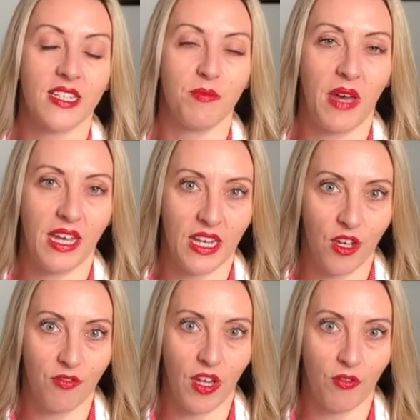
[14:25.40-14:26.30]
and back in her
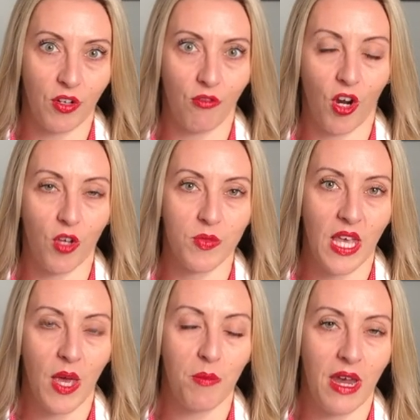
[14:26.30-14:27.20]
velvet robes,
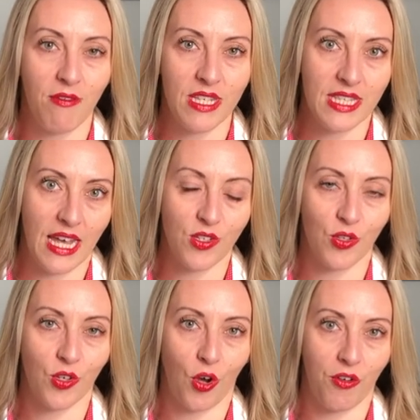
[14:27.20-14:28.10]
Mary sat on
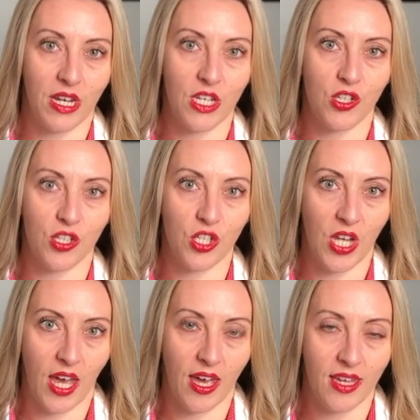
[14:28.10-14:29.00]
the coronation
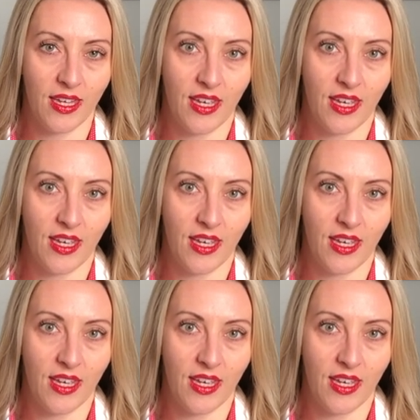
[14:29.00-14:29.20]
chair.